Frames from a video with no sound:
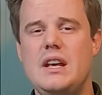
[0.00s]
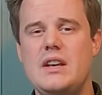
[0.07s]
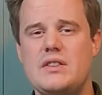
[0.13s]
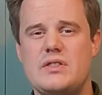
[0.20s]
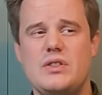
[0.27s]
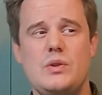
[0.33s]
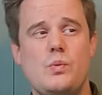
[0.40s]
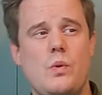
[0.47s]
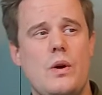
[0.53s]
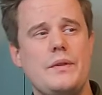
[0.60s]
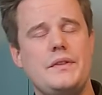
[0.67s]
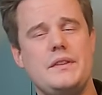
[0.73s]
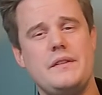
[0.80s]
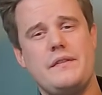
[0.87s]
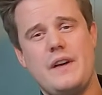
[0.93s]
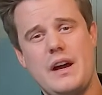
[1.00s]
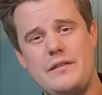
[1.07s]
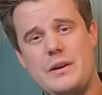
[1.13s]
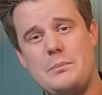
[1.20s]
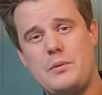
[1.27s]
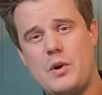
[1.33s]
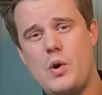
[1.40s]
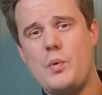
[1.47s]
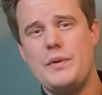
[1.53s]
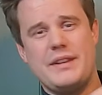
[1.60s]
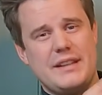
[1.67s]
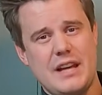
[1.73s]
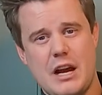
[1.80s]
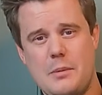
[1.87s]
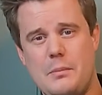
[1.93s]
So you want the 5M Pro with a
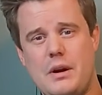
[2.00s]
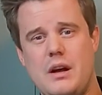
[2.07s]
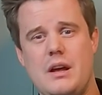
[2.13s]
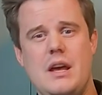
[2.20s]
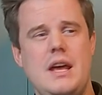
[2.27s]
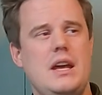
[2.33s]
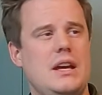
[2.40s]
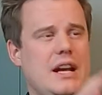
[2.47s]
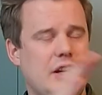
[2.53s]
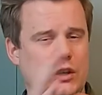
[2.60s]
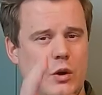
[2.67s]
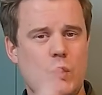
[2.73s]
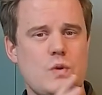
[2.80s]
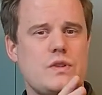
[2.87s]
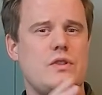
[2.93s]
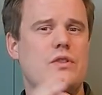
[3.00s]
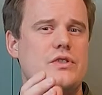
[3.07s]
camera and closer,